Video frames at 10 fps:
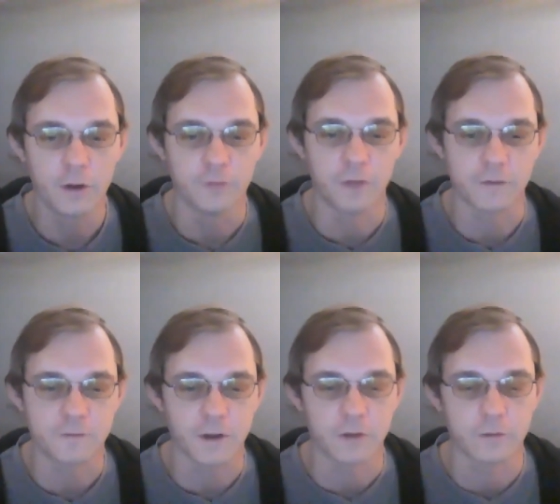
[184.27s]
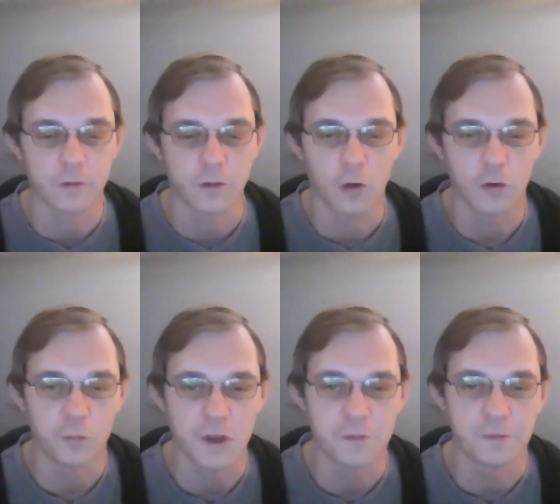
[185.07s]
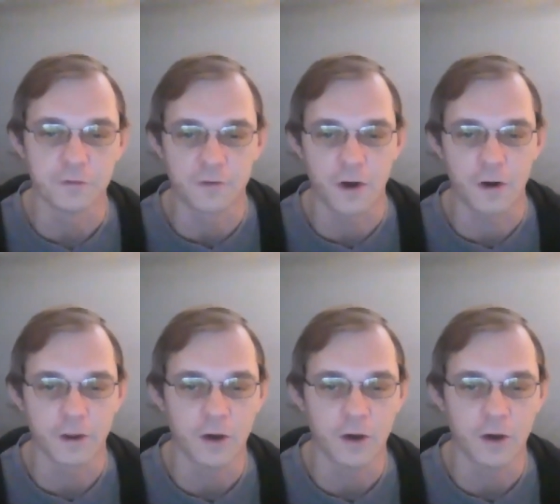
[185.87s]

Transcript: investing in local people, starting